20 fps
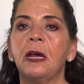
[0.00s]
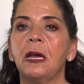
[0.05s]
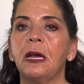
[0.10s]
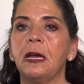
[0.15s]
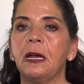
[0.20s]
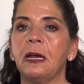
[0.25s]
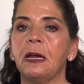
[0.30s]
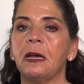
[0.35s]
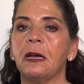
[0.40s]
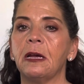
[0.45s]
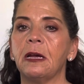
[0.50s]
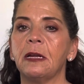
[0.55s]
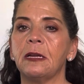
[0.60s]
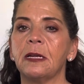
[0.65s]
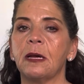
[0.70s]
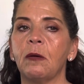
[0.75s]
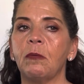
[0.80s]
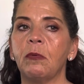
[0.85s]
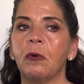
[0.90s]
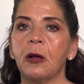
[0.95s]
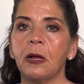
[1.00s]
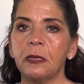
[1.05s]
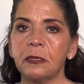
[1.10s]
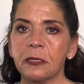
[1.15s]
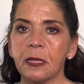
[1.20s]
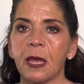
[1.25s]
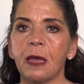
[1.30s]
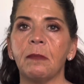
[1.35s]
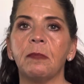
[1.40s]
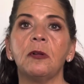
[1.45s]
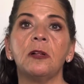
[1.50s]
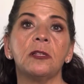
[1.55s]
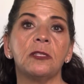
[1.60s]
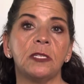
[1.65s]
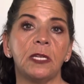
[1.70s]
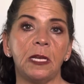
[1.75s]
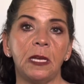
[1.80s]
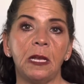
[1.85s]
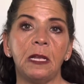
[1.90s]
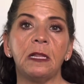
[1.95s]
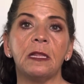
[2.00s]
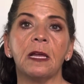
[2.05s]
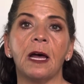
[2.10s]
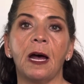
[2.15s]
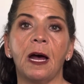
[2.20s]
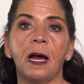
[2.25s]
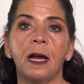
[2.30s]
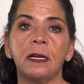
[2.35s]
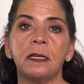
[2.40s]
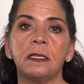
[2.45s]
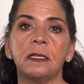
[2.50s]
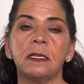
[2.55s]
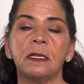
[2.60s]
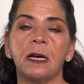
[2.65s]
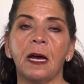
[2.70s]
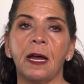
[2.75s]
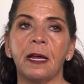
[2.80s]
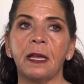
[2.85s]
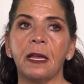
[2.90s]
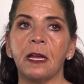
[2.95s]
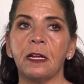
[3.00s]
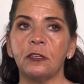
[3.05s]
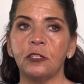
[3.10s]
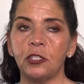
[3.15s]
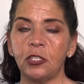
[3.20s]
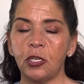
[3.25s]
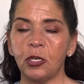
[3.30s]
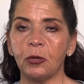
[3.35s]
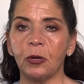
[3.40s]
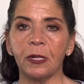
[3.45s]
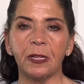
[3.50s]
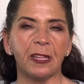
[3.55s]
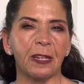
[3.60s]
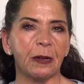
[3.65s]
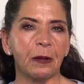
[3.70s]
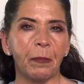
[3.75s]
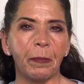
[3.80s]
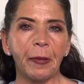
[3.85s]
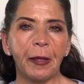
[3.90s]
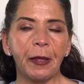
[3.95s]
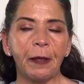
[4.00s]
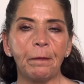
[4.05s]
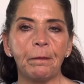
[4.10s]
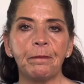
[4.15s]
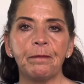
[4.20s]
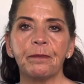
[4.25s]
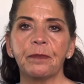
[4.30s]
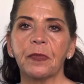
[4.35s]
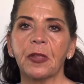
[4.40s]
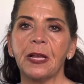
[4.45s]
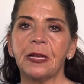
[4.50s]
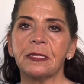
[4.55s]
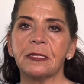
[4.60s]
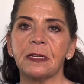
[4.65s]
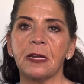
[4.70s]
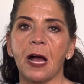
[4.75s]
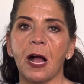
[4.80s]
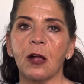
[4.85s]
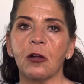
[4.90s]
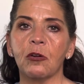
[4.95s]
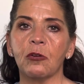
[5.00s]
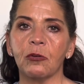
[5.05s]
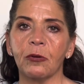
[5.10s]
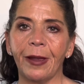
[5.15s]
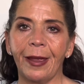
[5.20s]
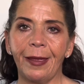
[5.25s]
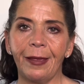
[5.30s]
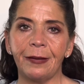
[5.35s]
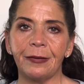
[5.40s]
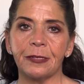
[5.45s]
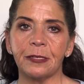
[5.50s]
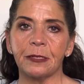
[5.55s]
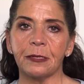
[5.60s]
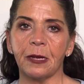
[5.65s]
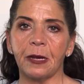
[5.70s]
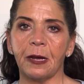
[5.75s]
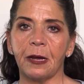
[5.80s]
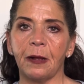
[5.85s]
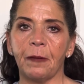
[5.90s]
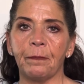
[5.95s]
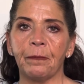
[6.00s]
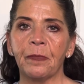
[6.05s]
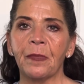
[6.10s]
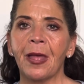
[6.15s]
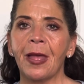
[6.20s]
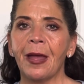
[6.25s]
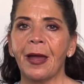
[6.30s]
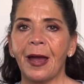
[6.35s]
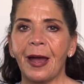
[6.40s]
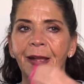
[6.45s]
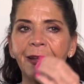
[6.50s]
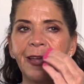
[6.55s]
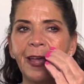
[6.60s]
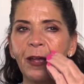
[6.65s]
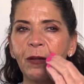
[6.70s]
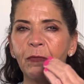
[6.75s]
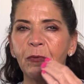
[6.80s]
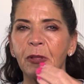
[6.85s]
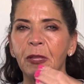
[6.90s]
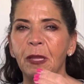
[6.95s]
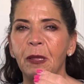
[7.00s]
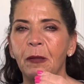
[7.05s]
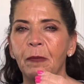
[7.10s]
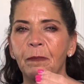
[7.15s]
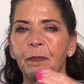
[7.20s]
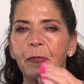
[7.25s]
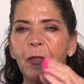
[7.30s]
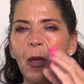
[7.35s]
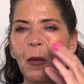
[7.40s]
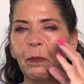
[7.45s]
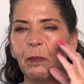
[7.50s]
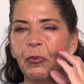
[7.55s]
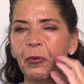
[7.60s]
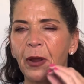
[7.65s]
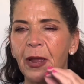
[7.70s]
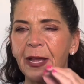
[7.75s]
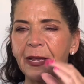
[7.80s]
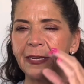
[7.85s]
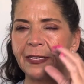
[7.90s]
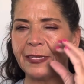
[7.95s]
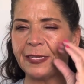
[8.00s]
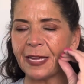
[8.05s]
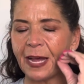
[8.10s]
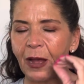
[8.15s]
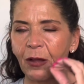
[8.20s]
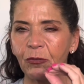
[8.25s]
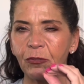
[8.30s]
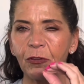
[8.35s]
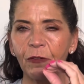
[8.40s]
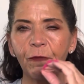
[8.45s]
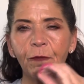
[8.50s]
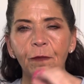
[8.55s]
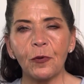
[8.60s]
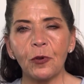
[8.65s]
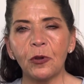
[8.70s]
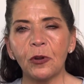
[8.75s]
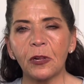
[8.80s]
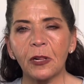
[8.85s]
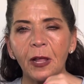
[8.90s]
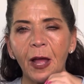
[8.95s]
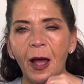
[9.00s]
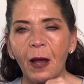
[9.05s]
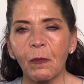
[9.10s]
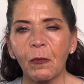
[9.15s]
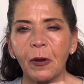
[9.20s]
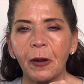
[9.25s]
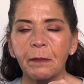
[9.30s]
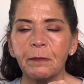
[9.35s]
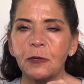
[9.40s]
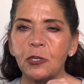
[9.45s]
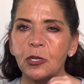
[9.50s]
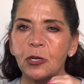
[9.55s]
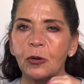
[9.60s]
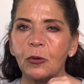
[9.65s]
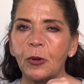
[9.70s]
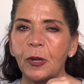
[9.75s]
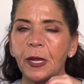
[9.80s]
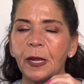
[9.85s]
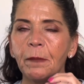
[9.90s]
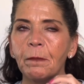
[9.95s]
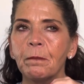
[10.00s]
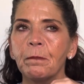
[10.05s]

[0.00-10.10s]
and I was able to eat that. I can chew a little bit. It's not great. I can't really break down the food a lot when I'm chewing,